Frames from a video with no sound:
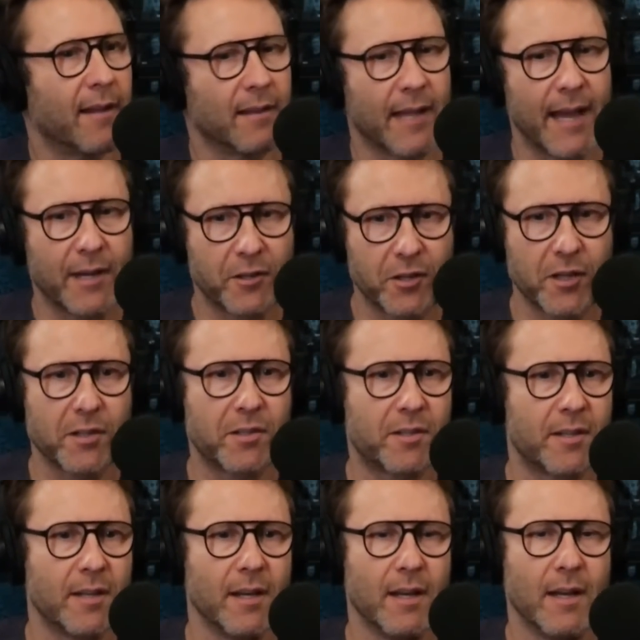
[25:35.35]
Yeah. Like
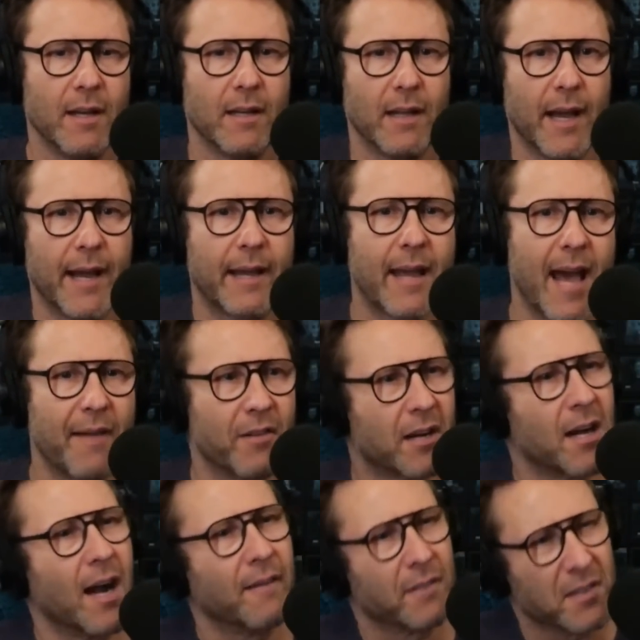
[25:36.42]
just like have a
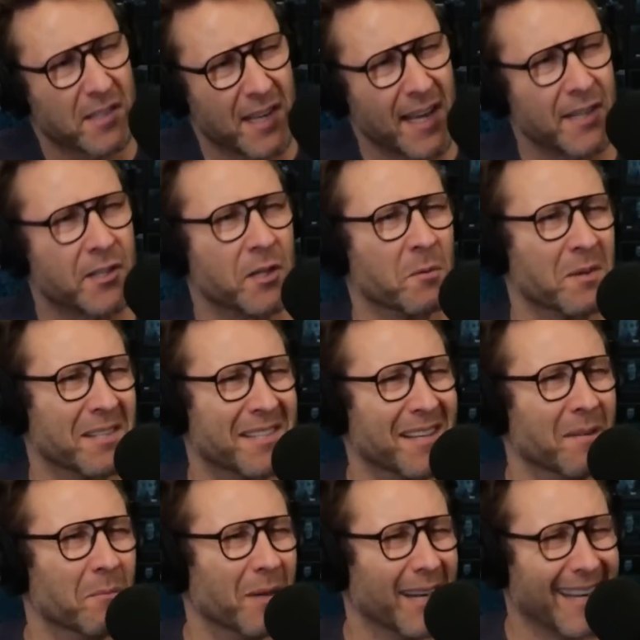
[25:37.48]
conversation with
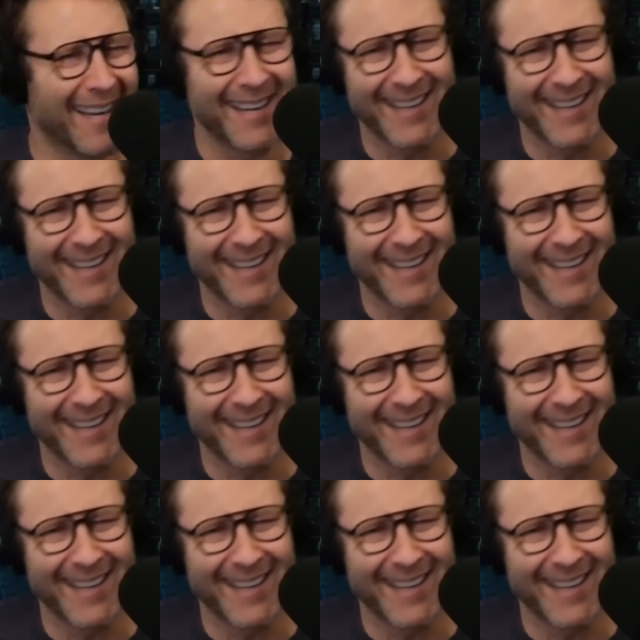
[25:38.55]
somebody